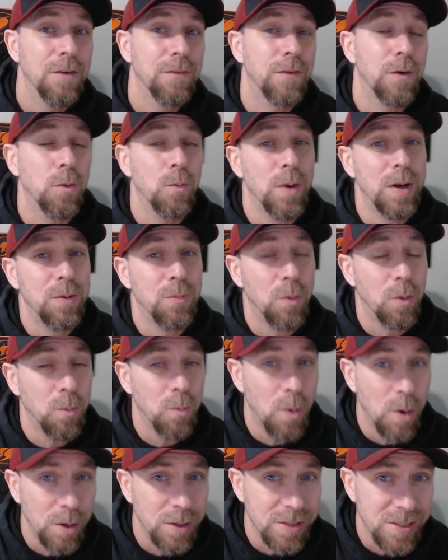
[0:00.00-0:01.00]
for when
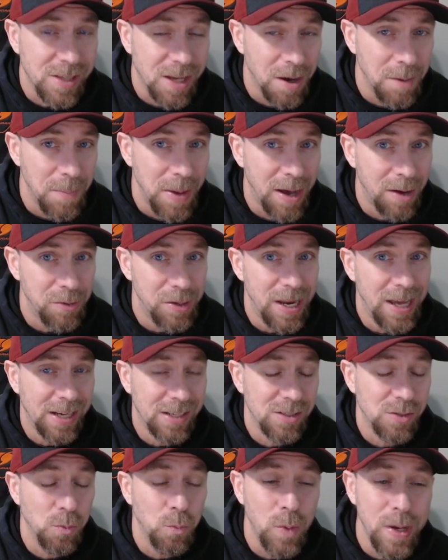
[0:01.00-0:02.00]
rewards come out
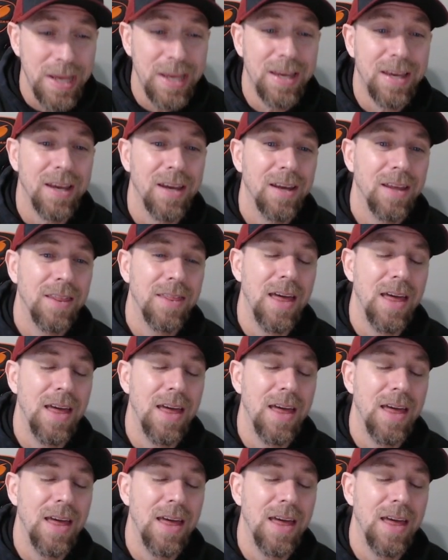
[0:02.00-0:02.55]
next week.